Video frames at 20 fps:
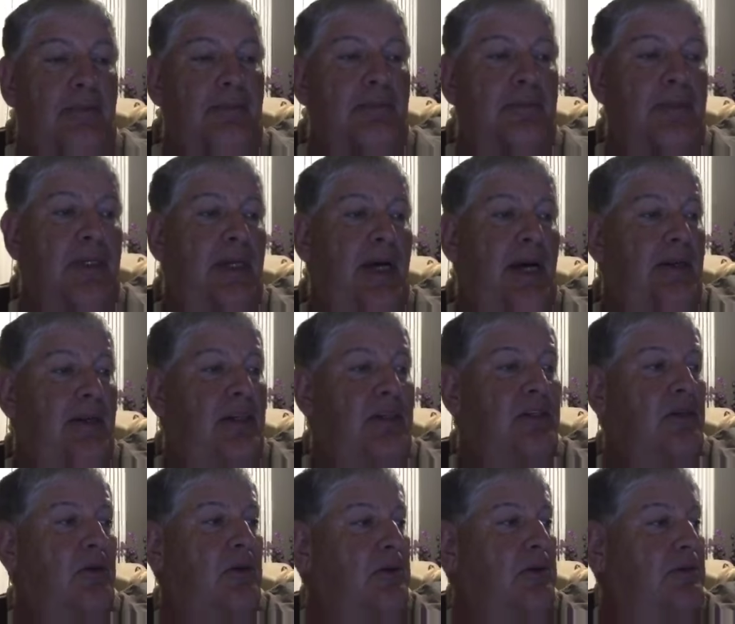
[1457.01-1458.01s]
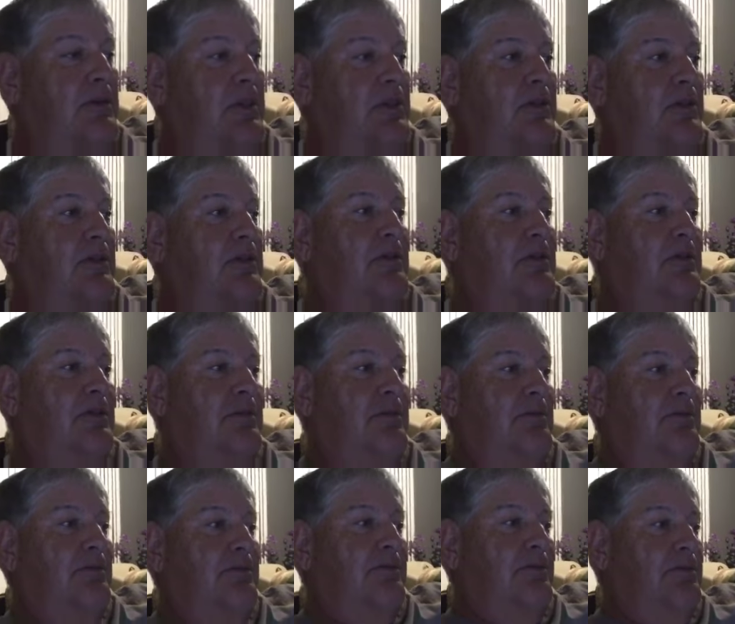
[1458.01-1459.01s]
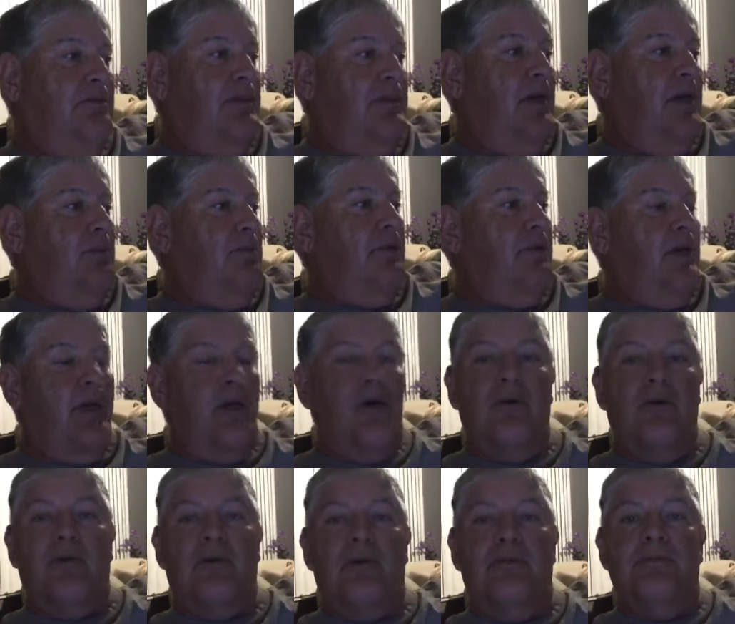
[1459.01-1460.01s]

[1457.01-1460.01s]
But now this is getting pretty cool.